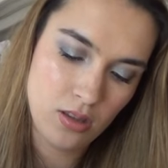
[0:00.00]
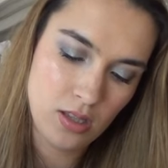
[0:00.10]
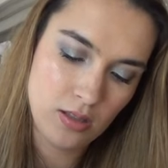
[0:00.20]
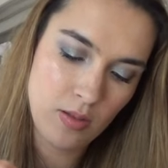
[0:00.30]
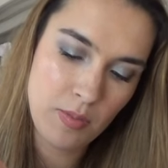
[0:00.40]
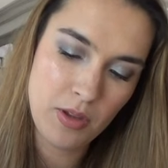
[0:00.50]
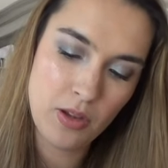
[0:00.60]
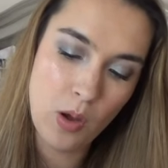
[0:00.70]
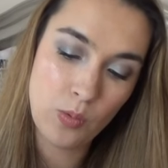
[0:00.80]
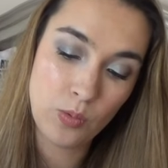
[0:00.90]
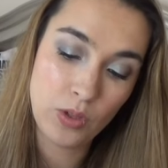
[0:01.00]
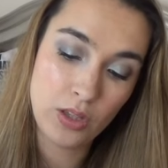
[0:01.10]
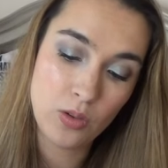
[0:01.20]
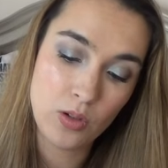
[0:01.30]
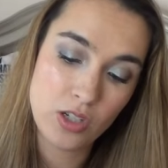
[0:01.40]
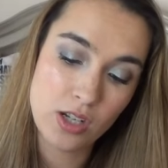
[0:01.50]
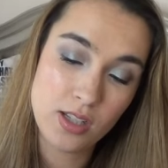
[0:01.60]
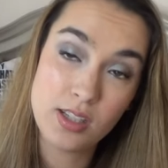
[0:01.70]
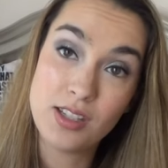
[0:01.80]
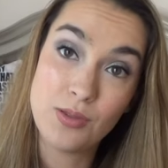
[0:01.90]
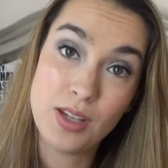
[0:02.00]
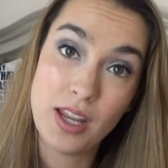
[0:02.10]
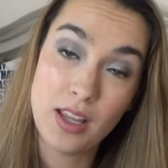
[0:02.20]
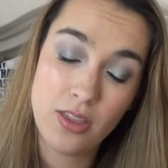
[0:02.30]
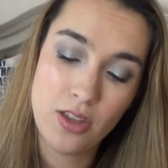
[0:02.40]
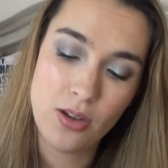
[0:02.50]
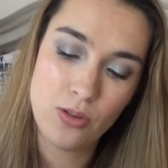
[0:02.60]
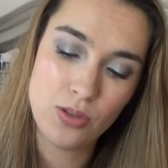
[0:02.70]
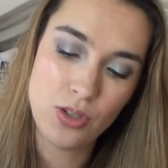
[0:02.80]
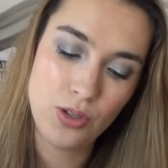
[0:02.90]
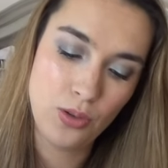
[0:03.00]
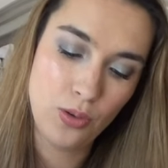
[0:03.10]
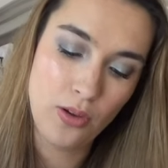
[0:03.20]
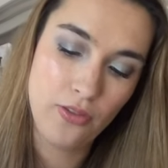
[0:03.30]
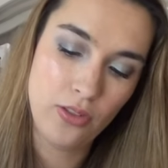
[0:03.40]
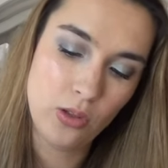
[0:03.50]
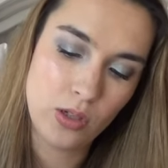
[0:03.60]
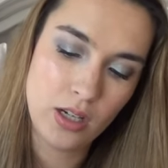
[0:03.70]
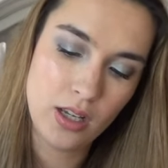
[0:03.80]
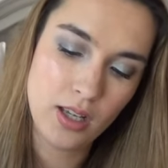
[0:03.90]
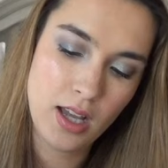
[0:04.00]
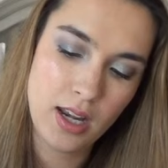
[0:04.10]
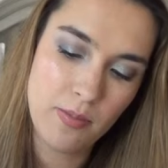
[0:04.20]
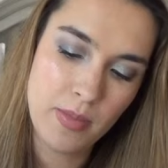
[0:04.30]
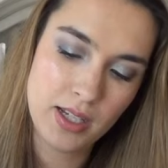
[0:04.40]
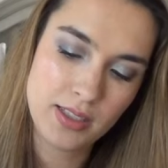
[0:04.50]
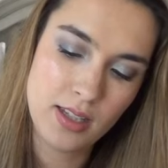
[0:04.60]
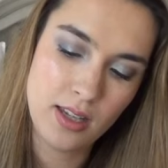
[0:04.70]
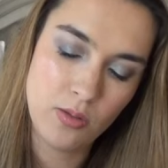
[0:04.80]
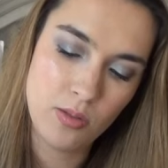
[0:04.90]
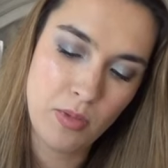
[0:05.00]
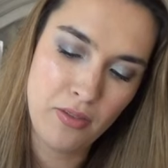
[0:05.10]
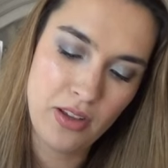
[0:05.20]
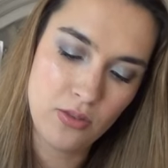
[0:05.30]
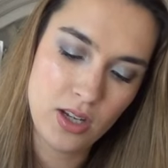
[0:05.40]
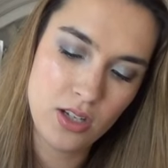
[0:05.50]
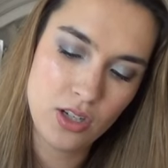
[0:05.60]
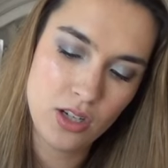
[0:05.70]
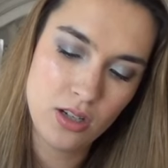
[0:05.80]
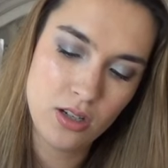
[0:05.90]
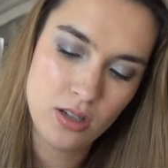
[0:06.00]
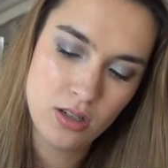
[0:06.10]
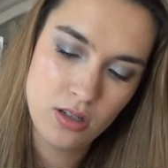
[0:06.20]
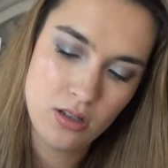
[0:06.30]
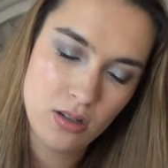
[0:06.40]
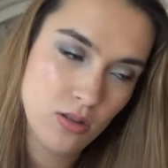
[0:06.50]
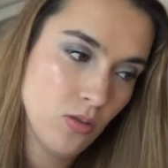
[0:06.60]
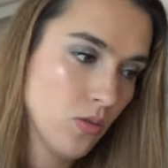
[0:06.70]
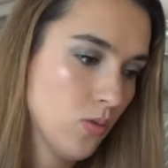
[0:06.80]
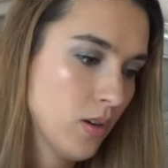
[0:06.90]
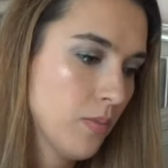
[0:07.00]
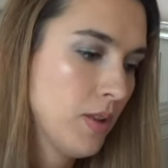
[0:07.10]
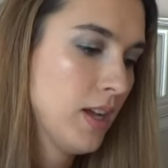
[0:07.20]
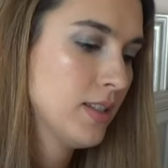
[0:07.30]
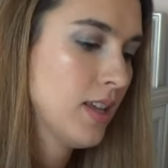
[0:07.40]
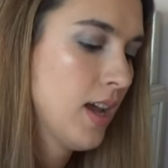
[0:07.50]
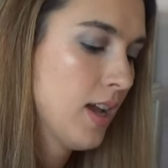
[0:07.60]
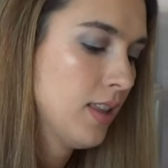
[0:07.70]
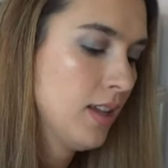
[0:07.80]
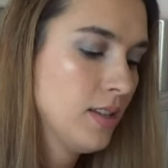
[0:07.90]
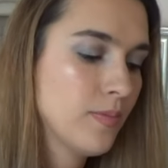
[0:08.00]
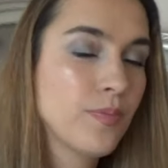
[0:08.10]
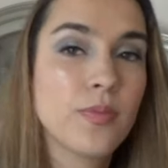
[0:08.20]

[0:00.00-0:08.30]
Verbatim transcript: This might be really gorgeous to take though to Florida, kind of mix in with my foundation or apply as a highlight.